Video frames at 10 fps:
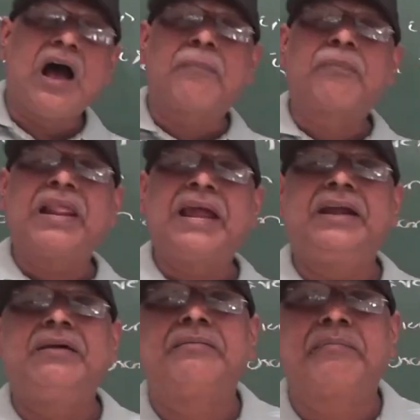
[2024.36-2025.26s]

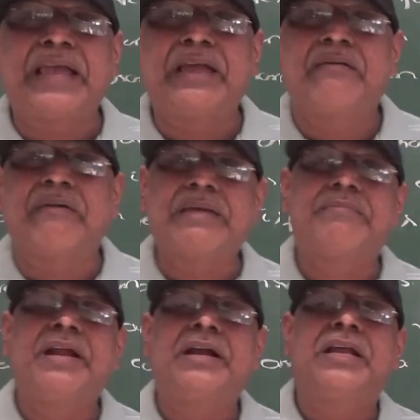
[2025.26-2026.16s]
applied by
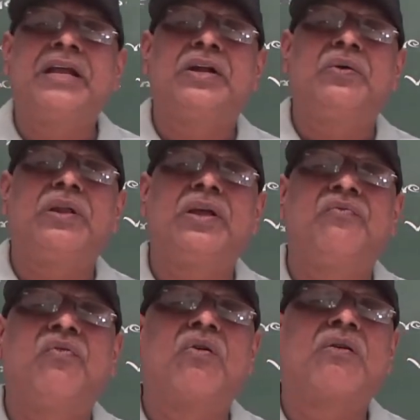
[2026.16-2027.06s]
vibrating
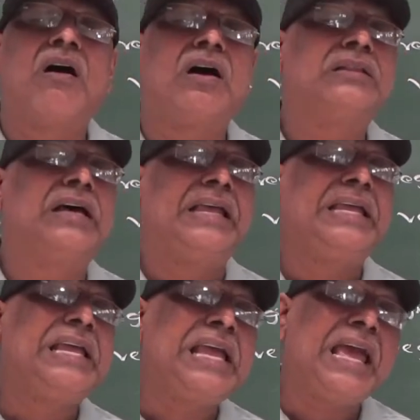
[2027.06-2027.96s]
tuning fork on the
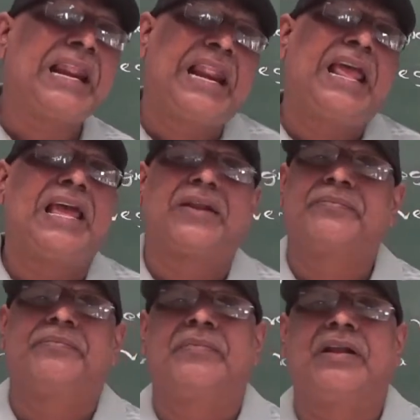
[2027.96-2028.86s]
air layer,
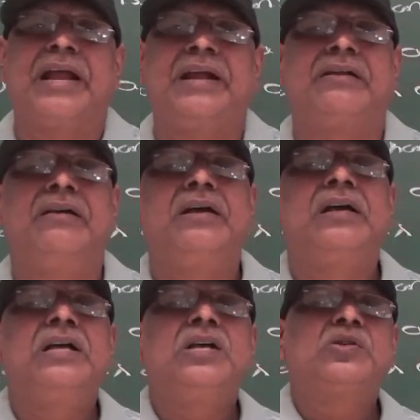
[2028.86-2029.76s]

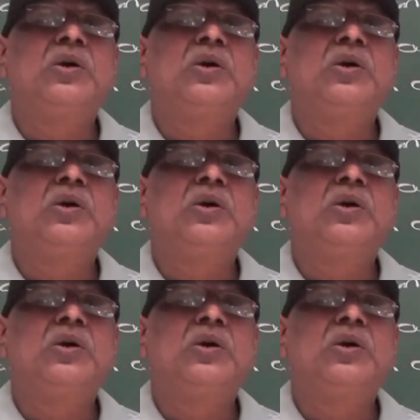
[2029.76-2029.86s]
right?